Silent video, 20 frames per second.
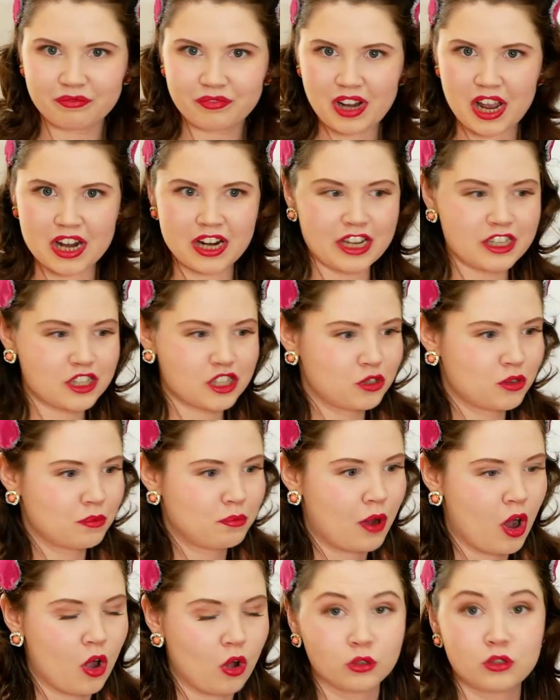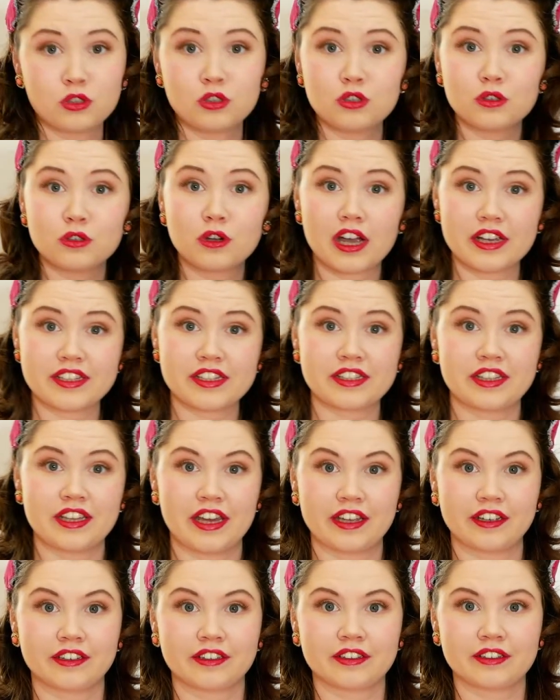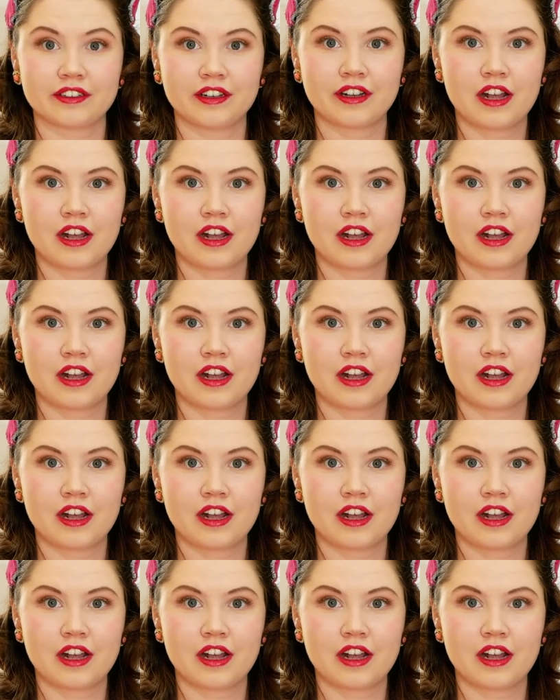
Let's do a poll. Do you guys think